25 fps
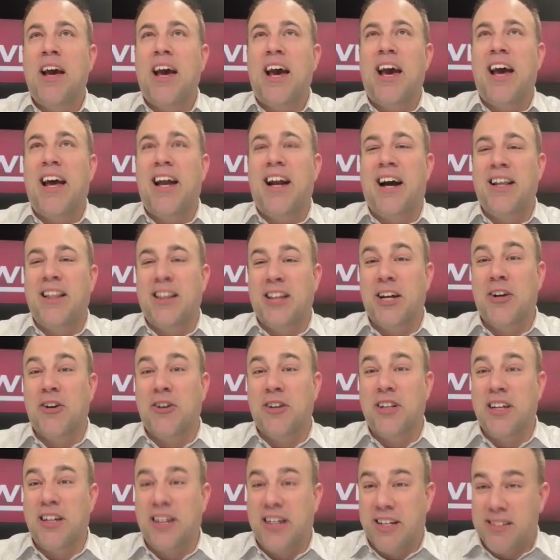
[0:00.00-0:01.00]
And I
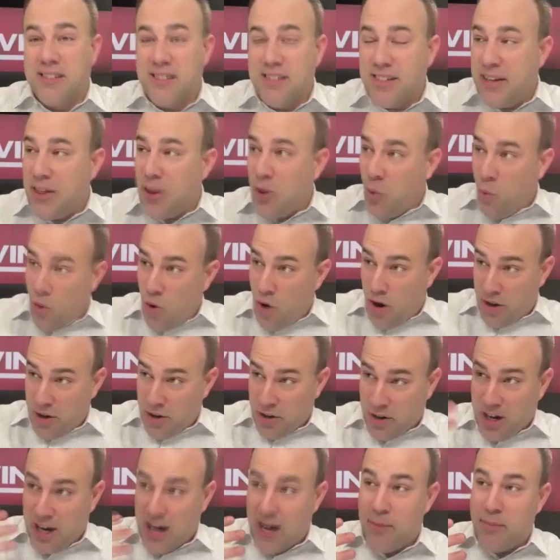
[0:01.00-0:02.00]
literally can see the water
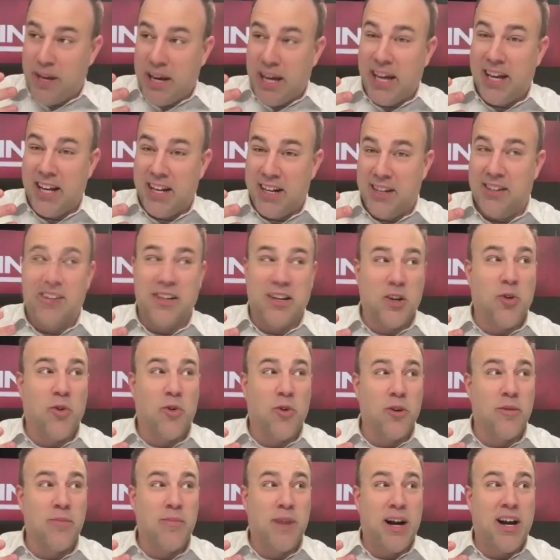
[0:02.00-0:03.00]
coming in on the
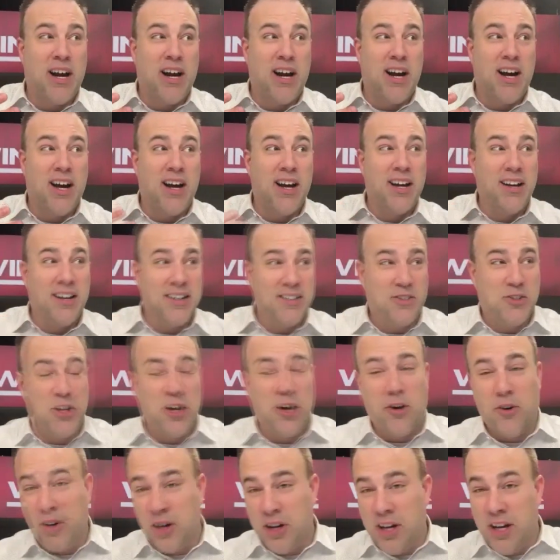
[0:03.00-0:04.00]
corner of my eye.
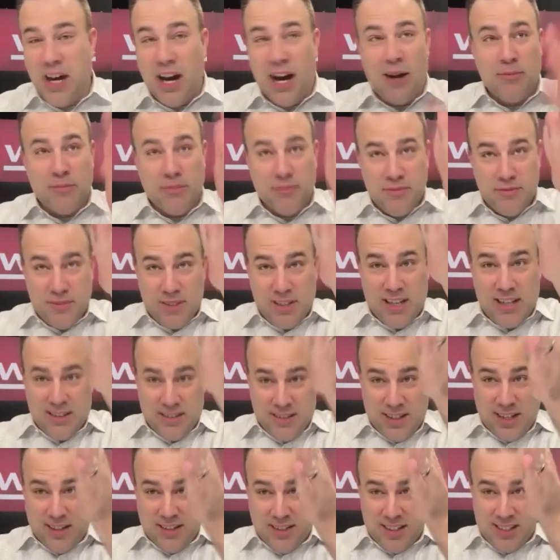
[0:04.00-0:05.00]
So I'm
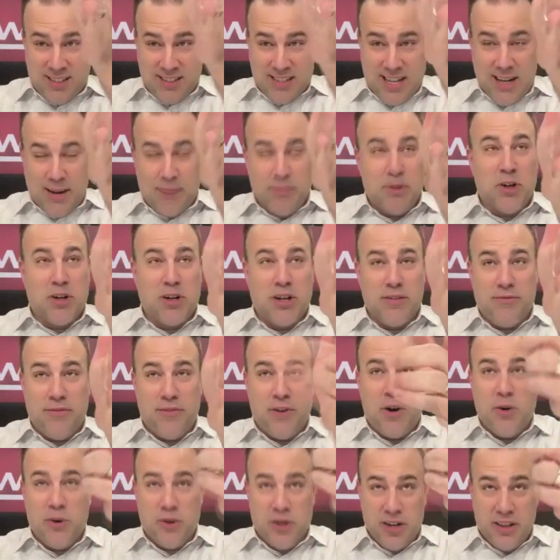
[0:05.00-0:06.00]
like let's say I'm looking
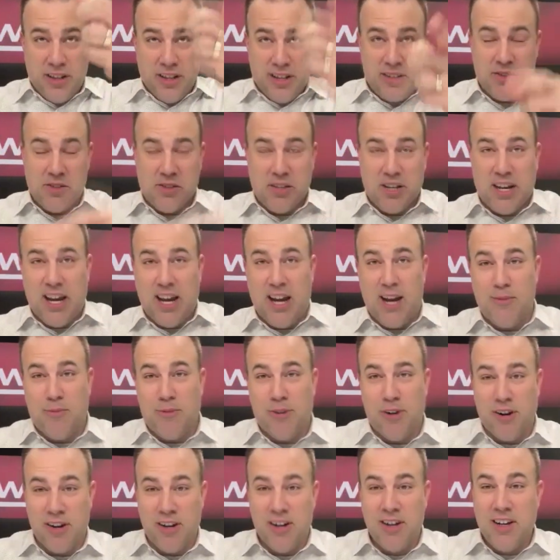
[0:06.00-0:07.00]
forward and there's the
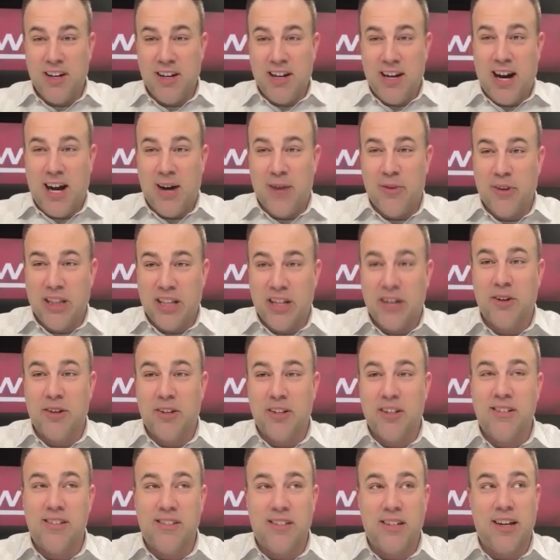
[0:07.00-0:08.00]
camera. I would
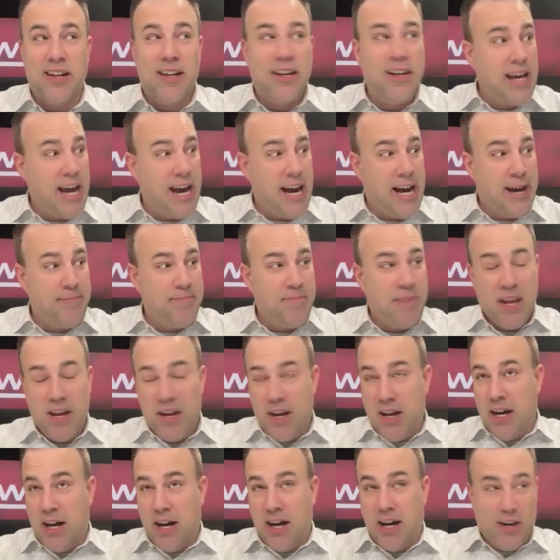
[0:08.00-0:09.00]
literally say, yeah,
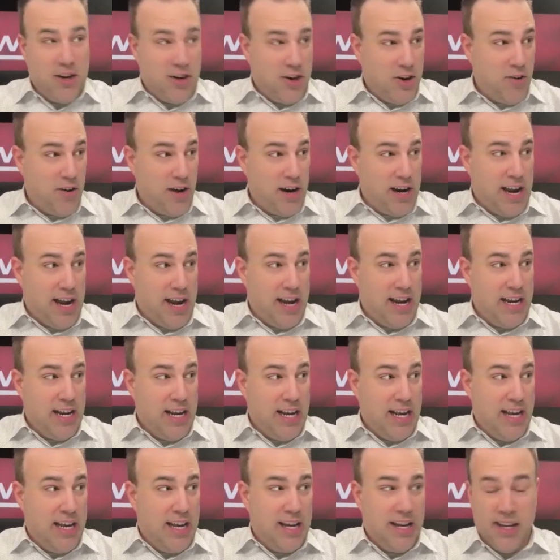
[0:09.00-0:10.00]
Hurricane
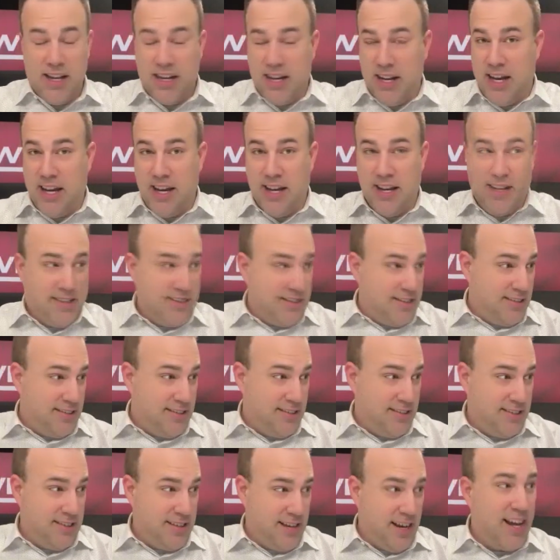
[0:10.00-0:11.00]
Ian
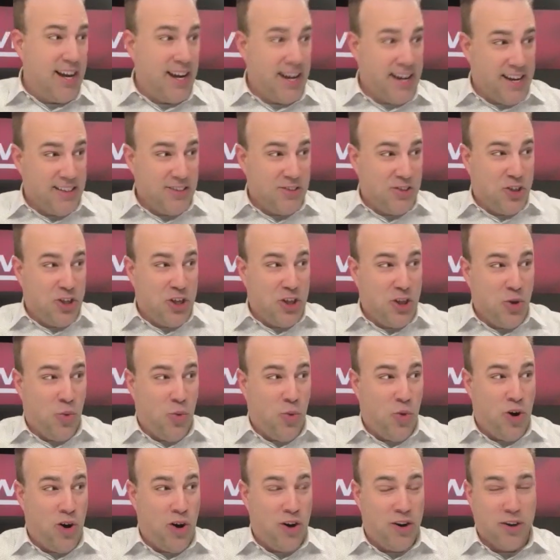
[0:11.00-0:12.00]
is, and I can see the
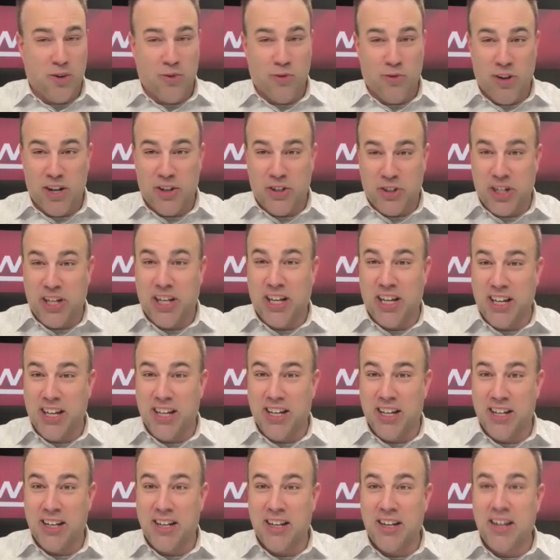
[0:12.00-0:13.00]
water rushing
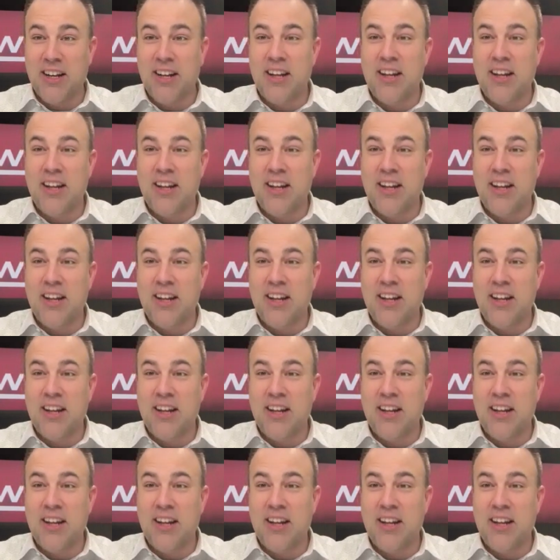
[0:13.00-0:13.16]
in.